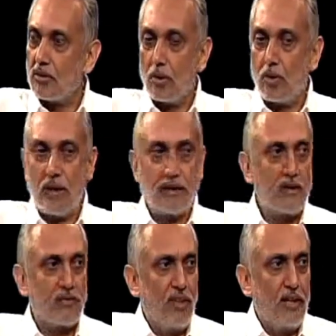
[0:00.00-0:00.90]
So I
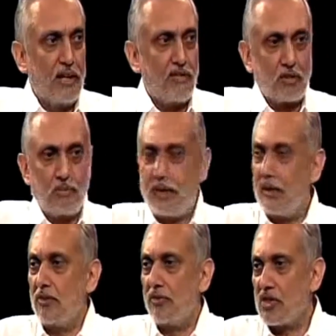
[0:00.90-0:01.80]
didn't feel I was
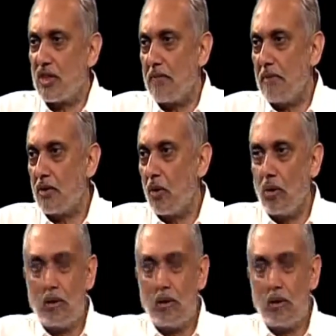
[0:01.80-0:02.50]
meeting you first time at all.